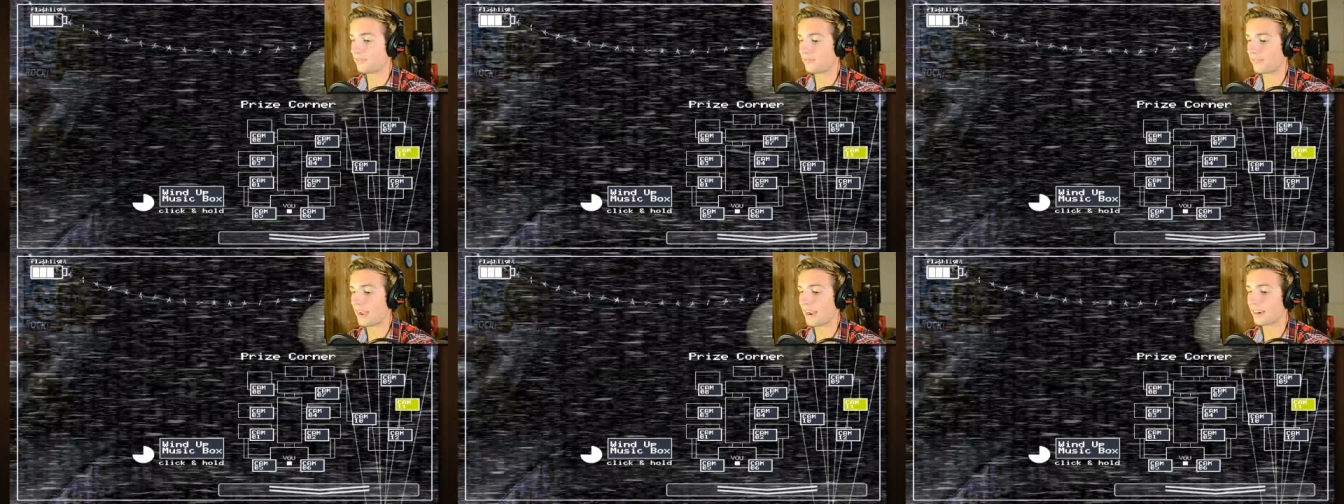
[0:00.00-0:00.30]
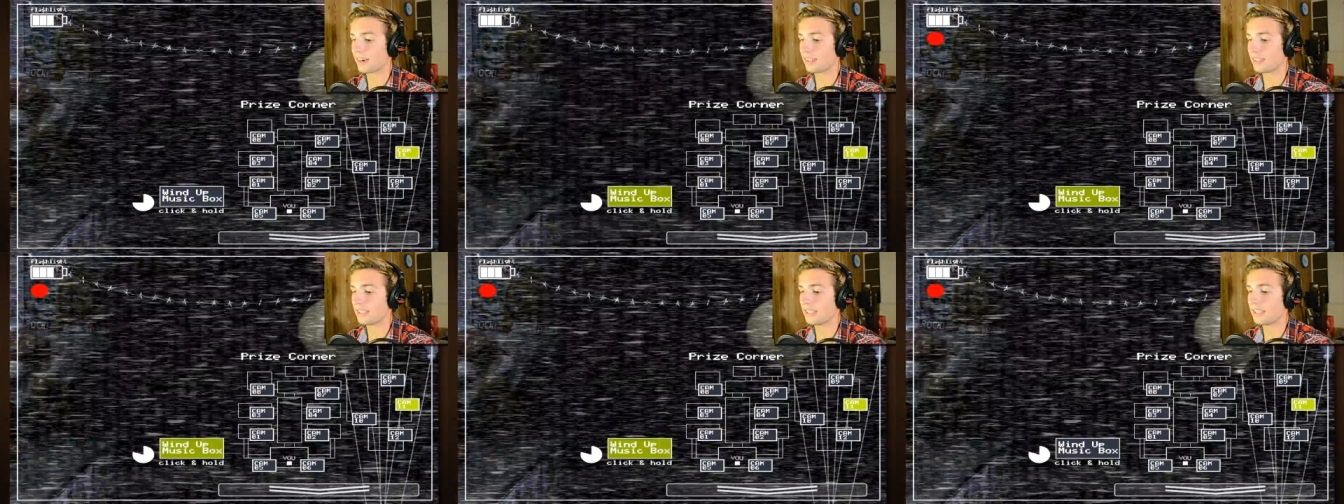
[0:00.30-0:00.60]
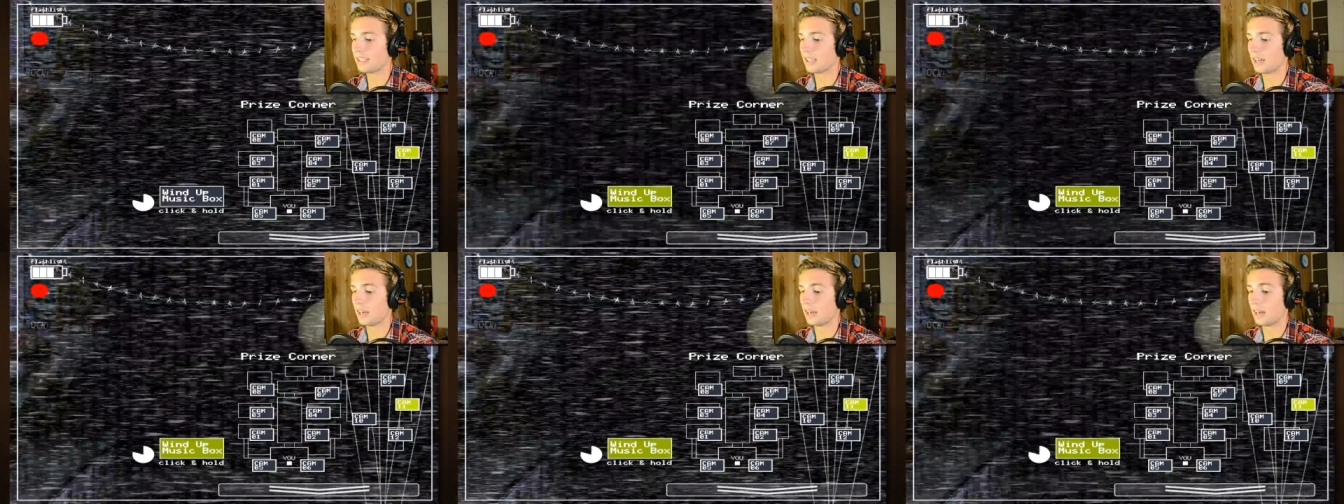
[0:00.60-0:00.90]

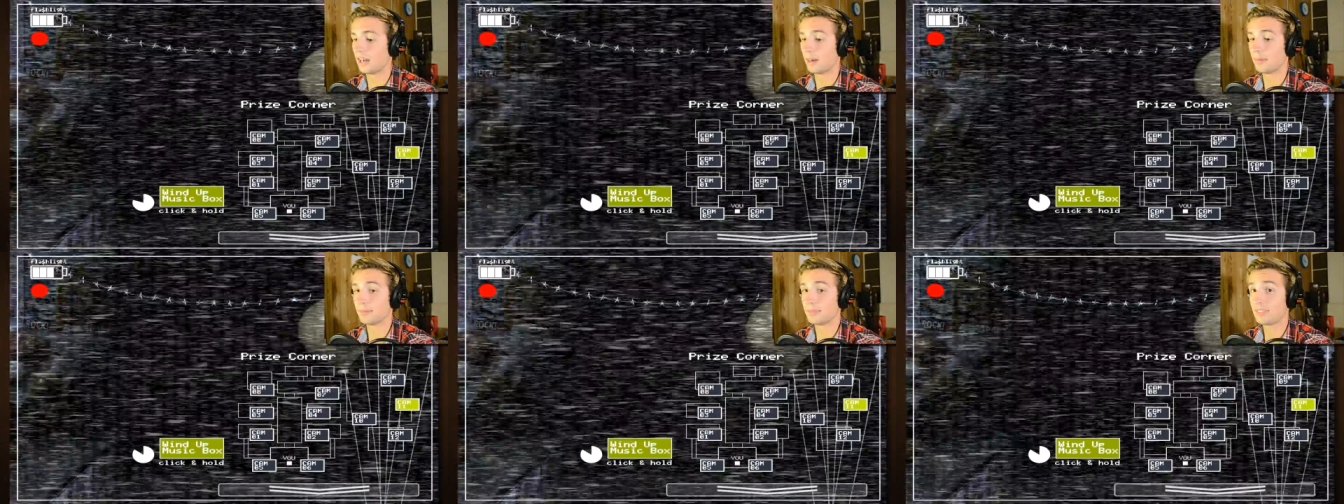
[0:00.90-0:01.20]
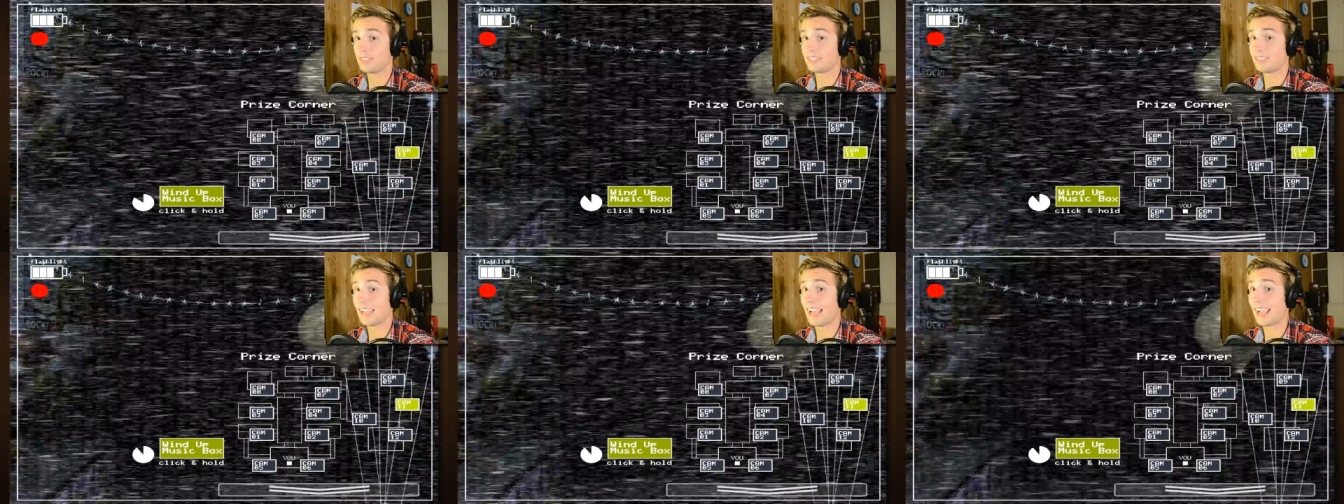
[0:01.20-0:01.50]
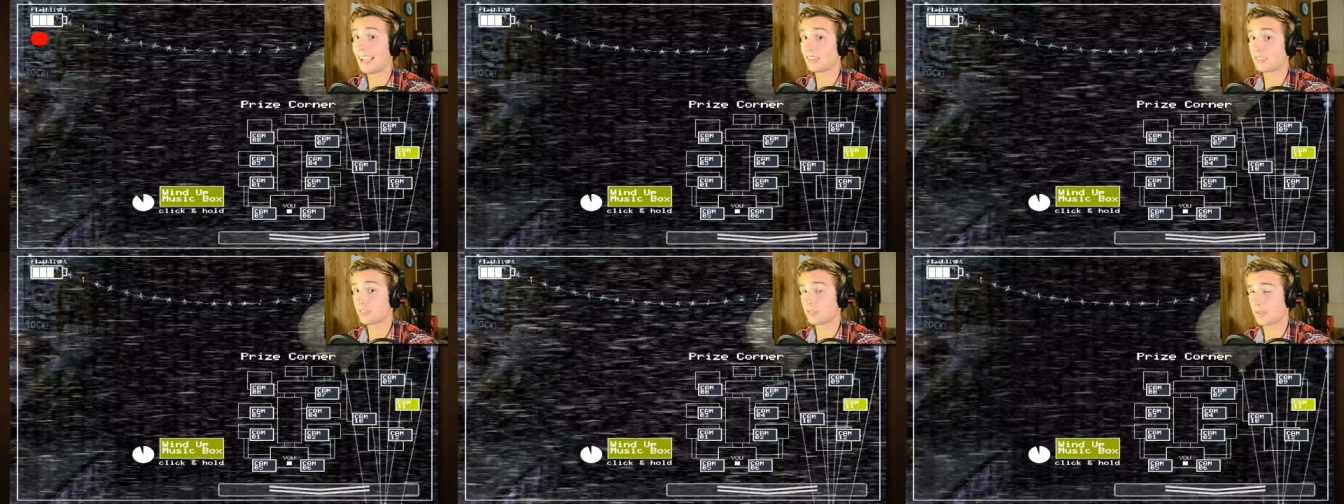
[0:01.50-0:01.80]
fairly um,
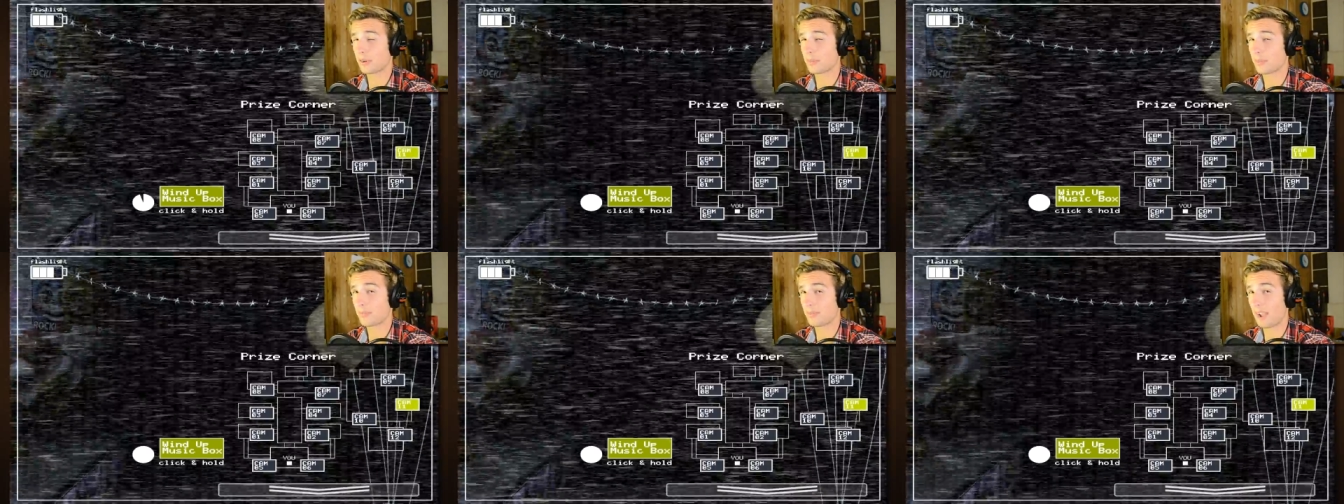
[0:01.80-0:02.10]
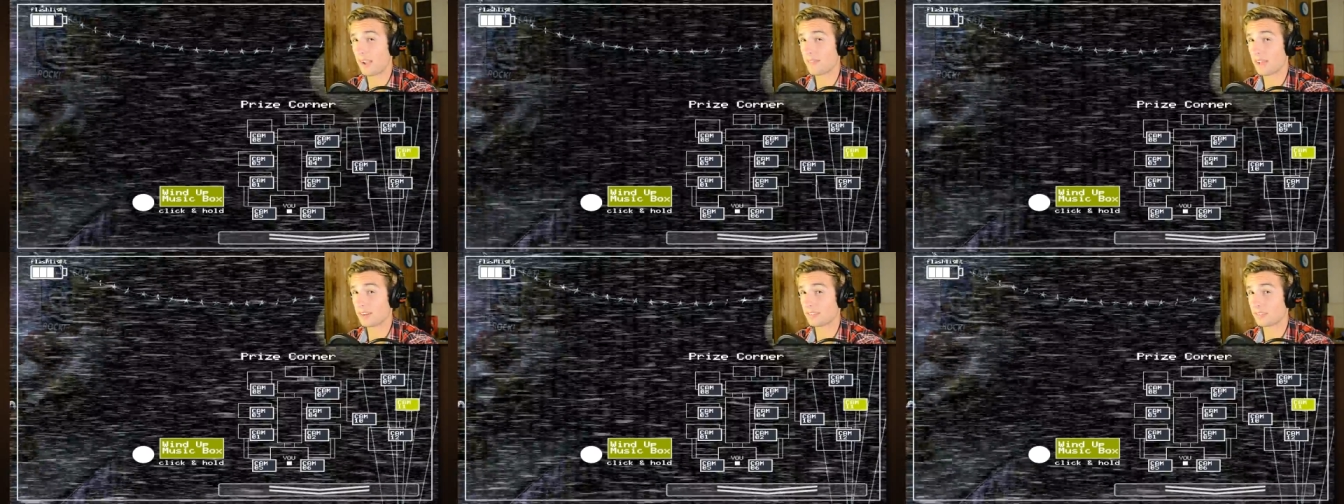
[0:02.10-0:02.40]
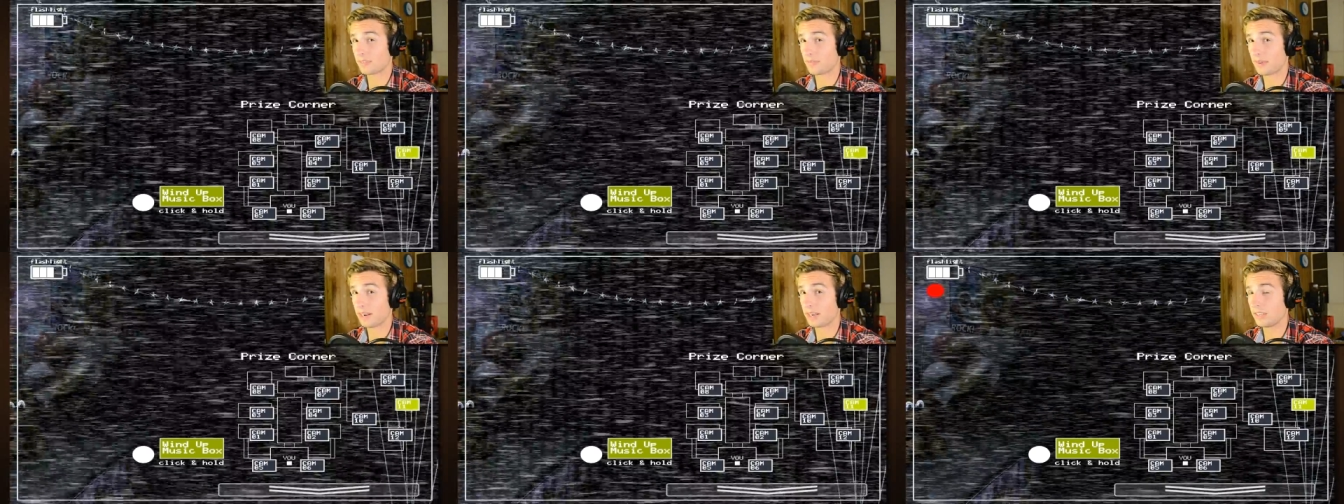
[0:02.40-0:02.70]
detached from the Five
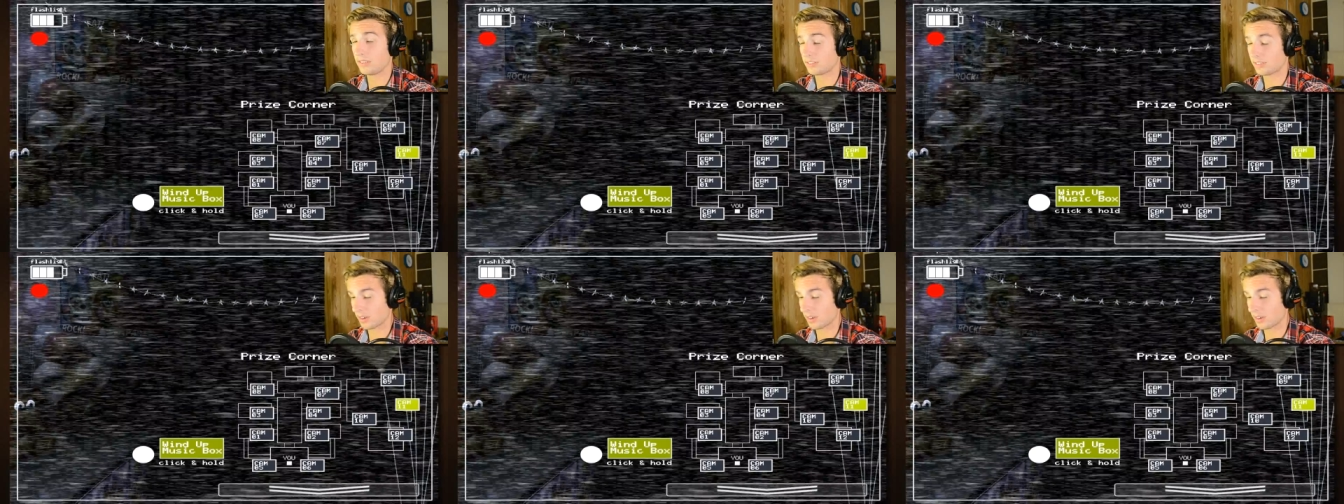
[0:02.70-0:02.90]
Nights at Freddy's